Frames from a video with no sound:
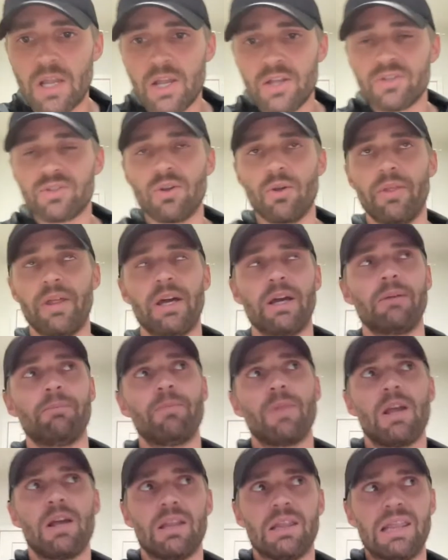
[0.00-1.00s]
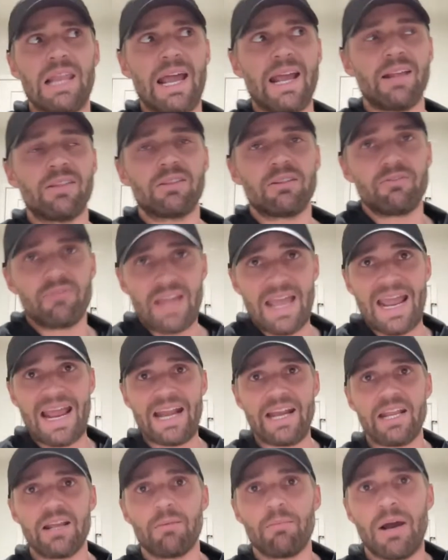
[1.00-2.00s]
So the length of
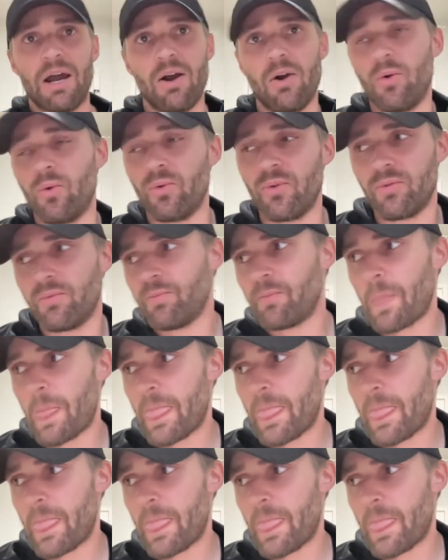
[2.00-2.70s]
any amount